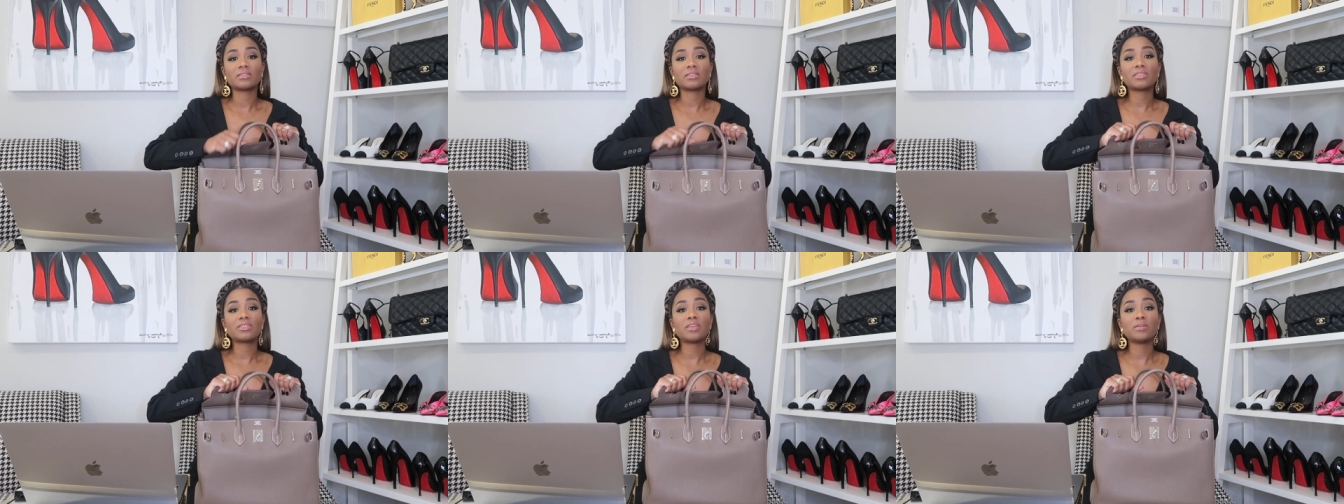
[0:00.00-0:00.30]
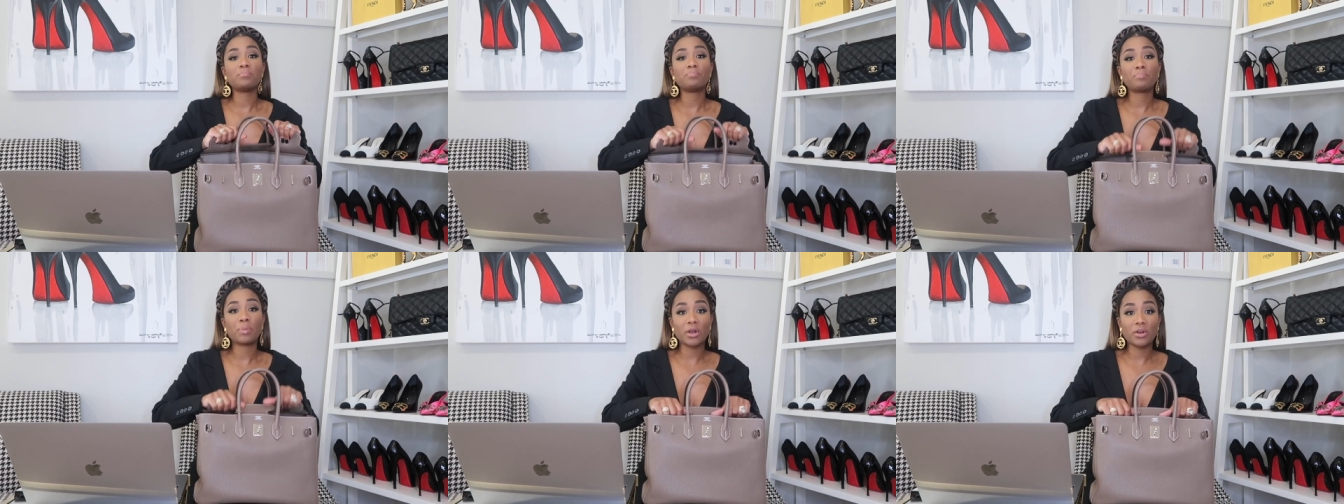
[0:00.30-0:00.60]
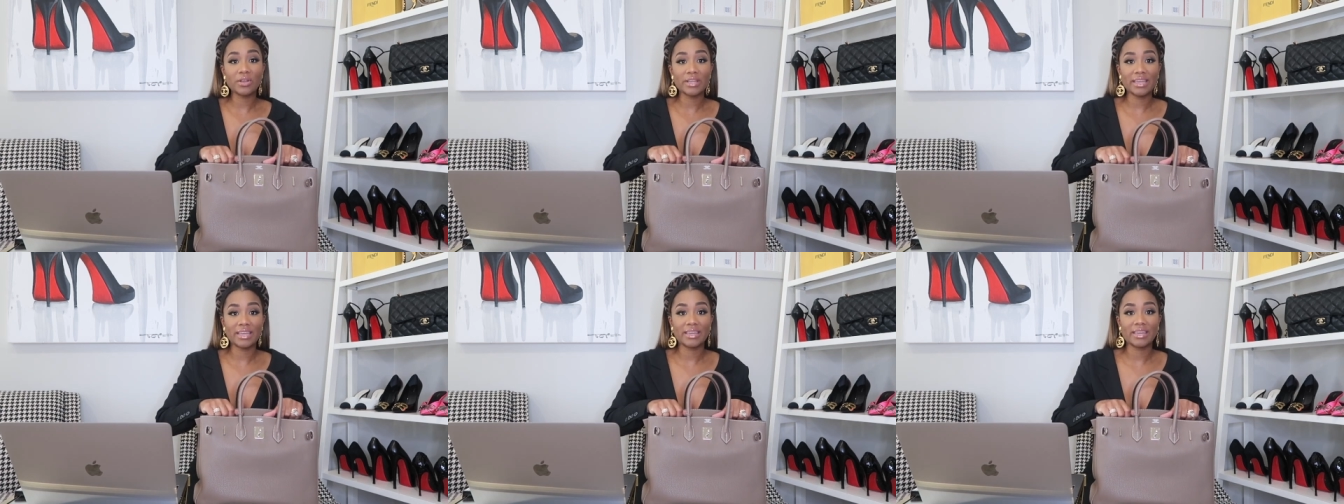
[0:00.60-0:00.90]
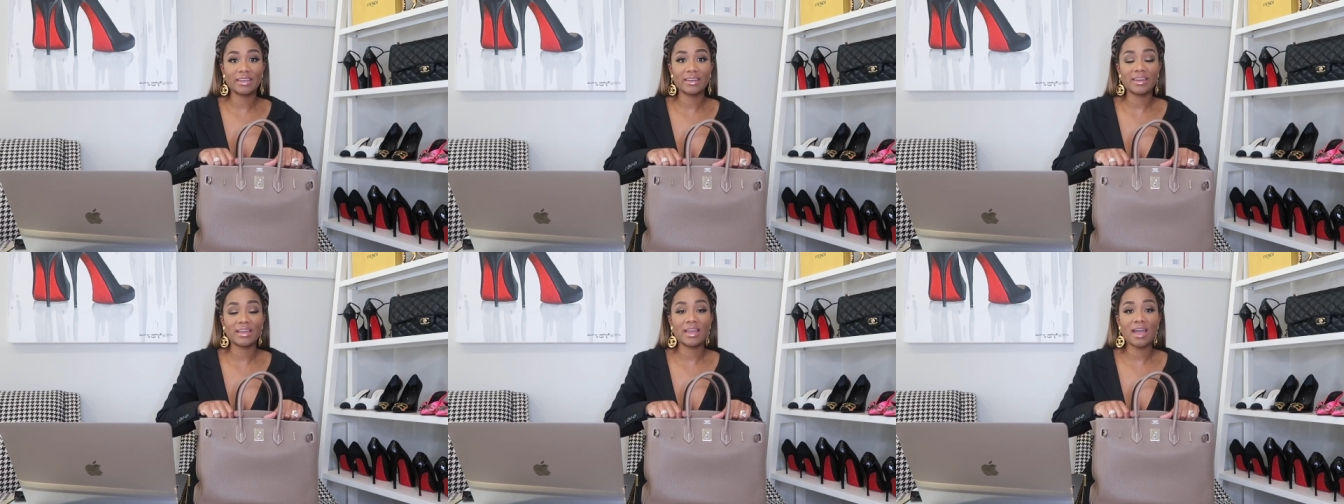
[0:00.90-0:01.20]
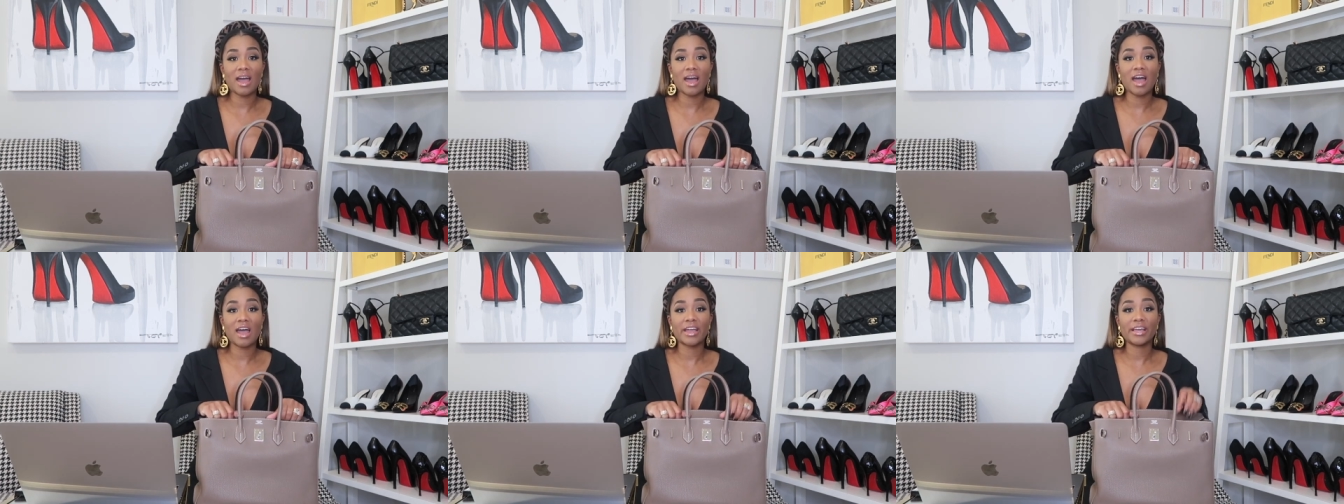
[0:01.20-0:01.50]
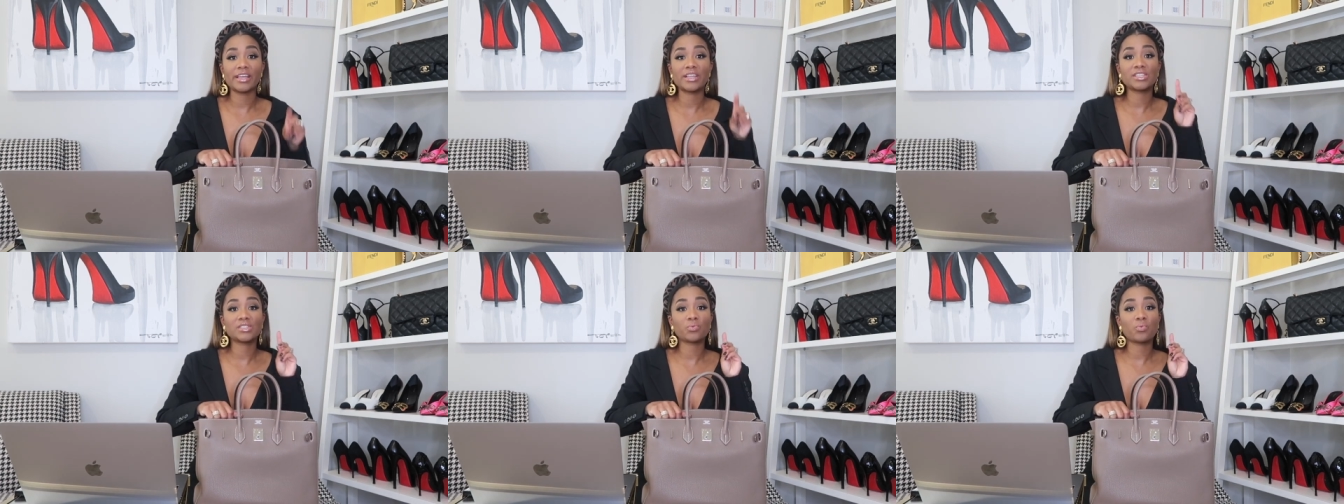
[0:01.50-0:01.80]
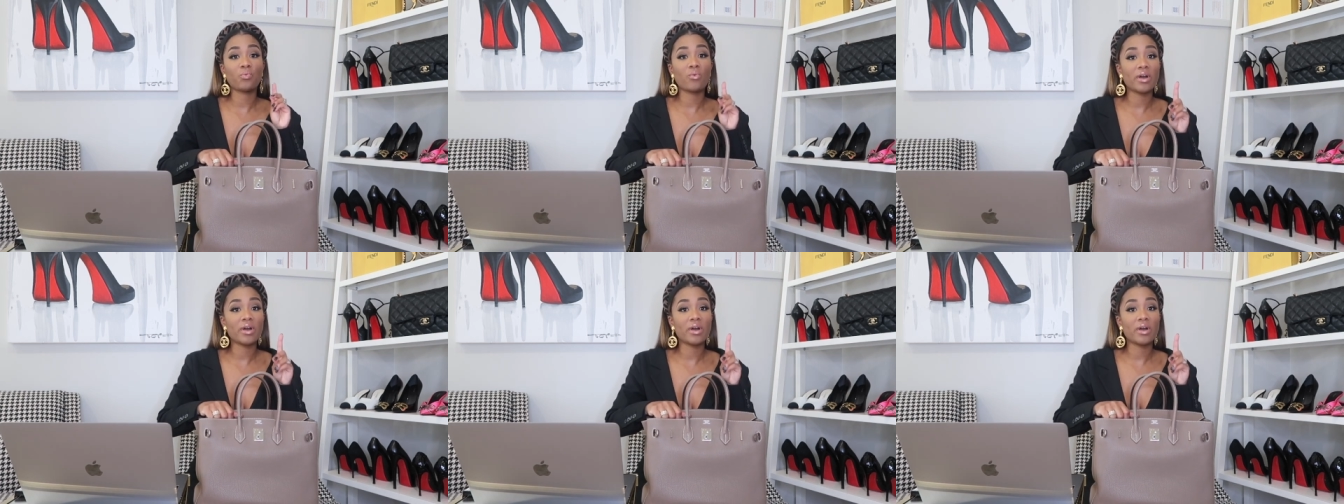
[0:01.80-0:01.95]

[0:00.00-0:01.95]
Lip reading: the Birkin is